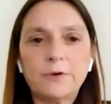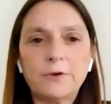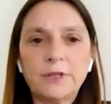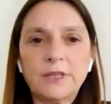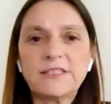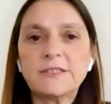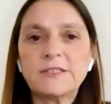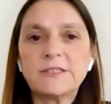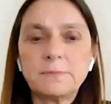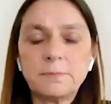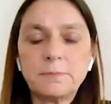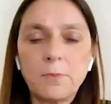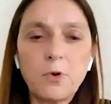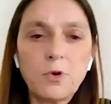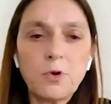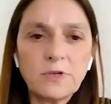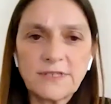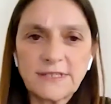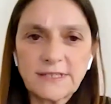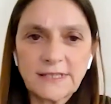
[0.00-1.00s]
For the
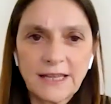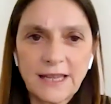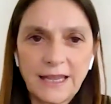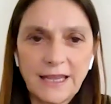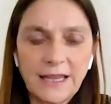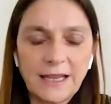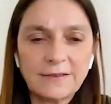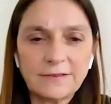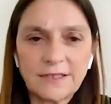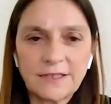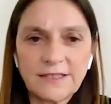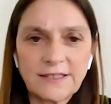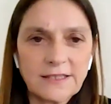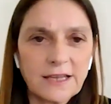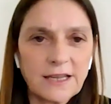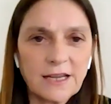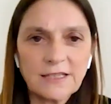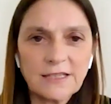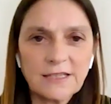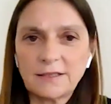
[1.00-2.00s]
small-scale
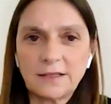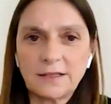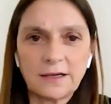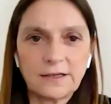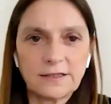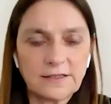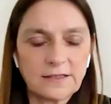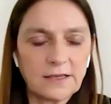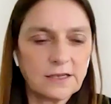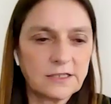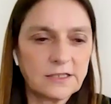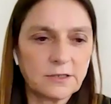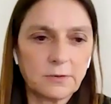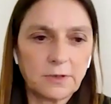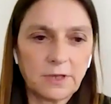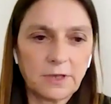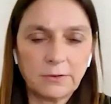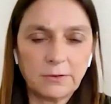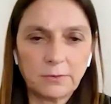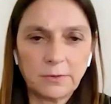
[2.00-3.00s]
research, the research
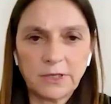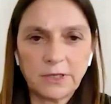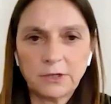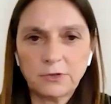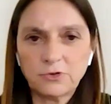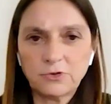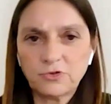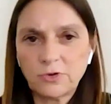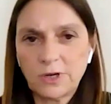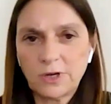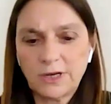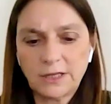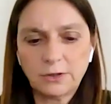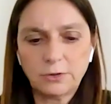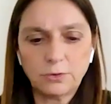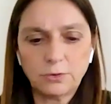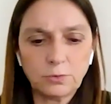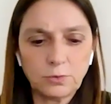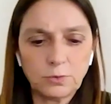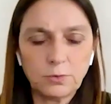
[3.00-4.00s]
that we usually
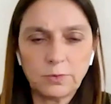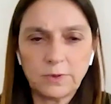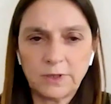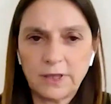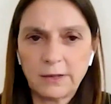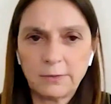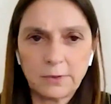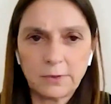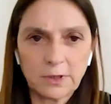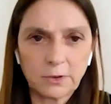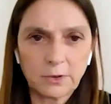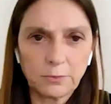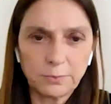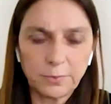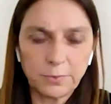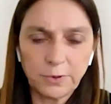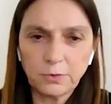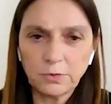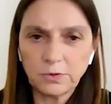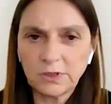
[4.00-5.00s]
do with our
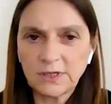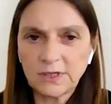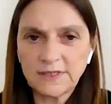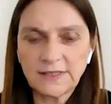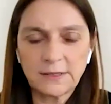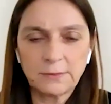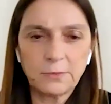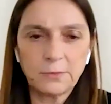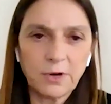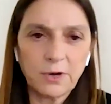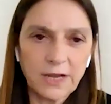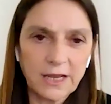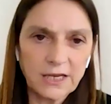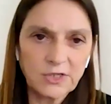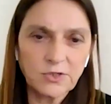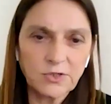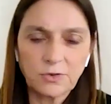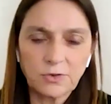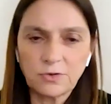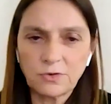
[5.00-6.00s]
computer
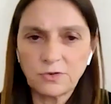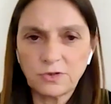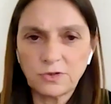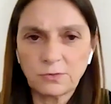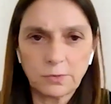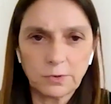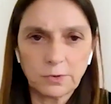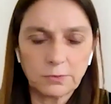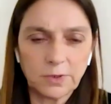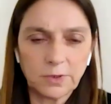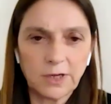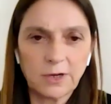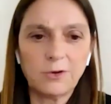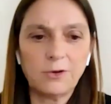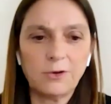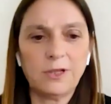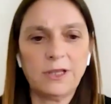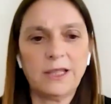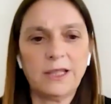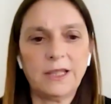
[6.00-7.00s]
simulations, what we
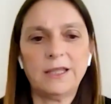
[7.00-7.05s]
call